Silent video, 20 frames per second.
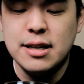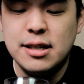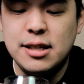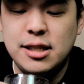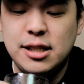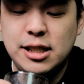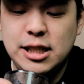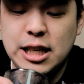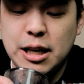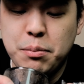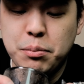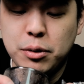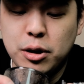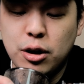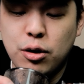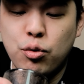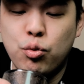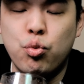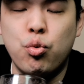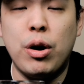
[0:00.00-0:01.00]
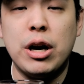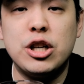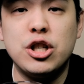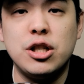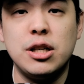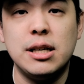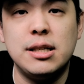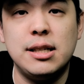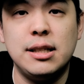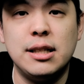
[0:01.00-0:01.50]
similar
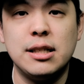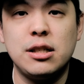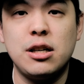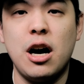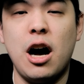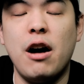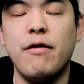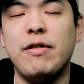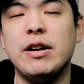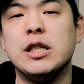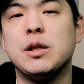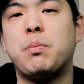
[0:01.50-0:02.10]
richness in this coffee.